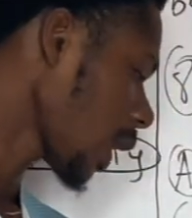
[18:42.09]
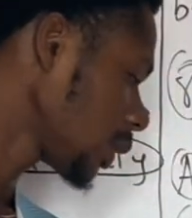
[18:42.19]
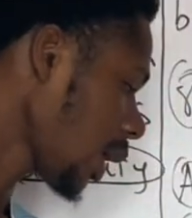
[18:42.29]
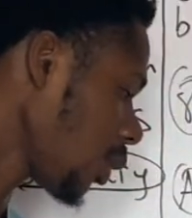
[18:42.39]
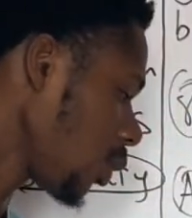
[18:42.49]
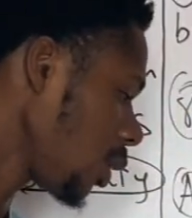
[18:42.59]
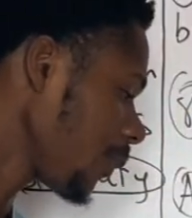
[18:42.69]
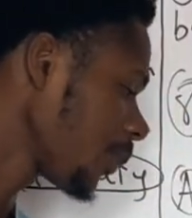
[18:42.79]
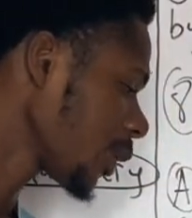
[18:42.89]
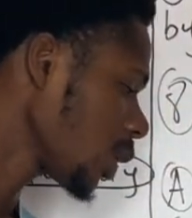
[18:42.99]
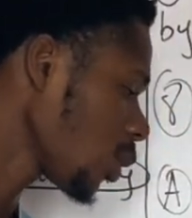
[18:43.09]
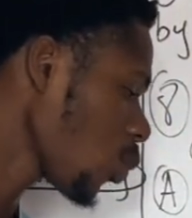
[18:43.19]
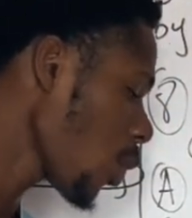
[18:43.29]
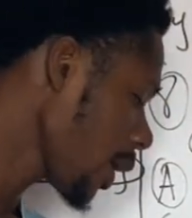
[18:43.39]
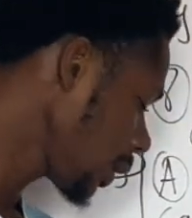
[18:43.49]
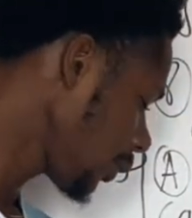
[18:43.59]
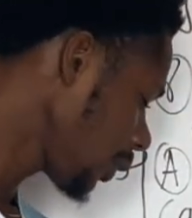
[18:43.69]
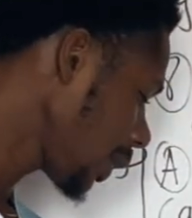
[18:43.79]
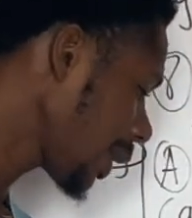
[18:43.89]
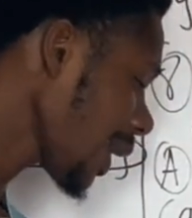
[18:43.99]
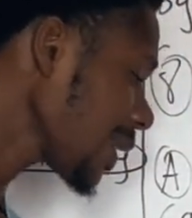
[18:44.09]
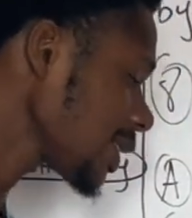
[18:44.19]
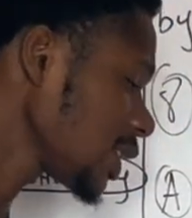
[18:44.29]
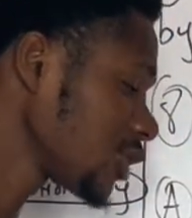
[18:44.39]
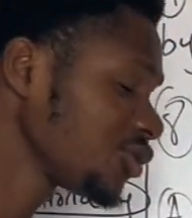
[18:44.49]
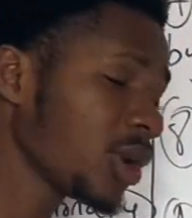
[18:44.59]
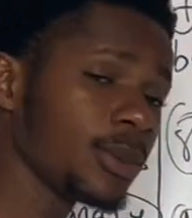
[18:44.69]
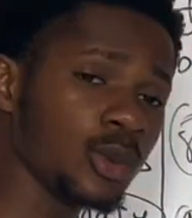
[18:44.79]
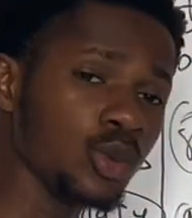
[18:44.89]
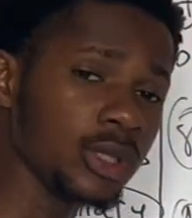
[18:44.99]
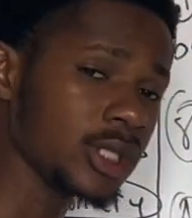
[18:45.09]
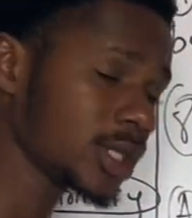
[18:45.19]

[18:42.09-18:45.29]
Now, when glass is rubbed with